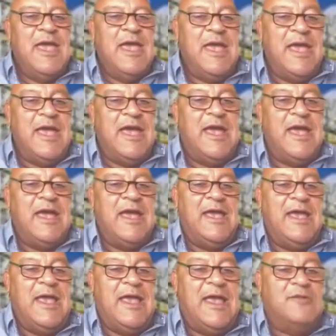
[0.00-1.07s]

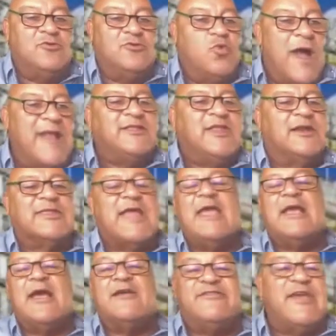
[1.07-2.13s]
to undertake
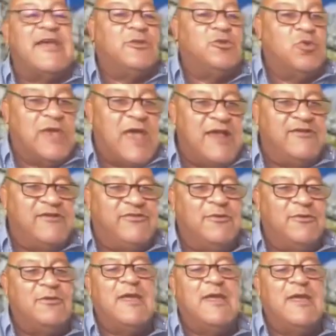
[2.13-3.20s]
executive education
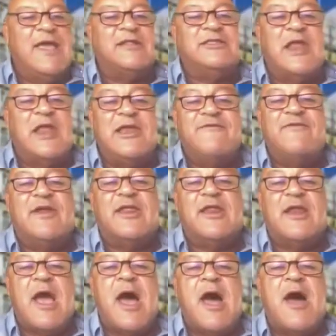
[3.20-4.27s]
and deliver
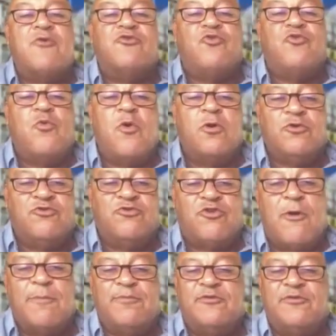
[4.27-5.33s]
in-house
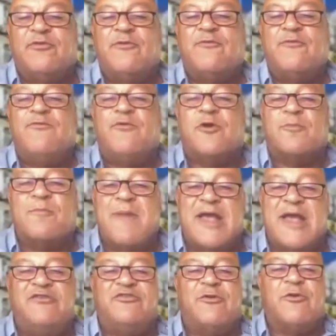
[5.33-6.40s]
workshops for
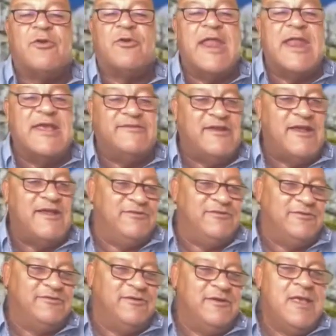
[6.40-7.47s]
major
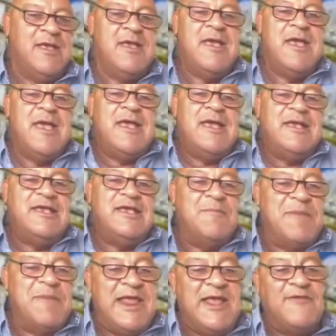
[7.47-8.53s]
organizations.
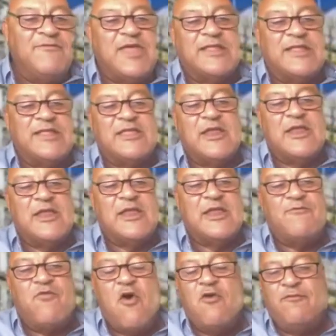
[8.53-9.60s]
He believed that
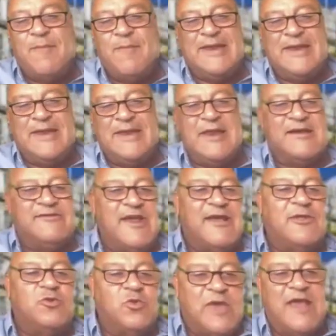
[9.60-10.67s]
involvement in
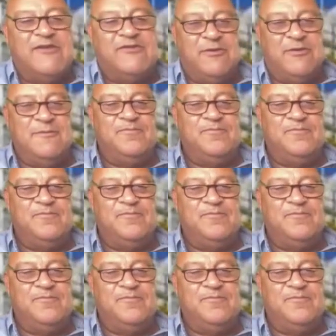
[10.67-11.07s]
executive education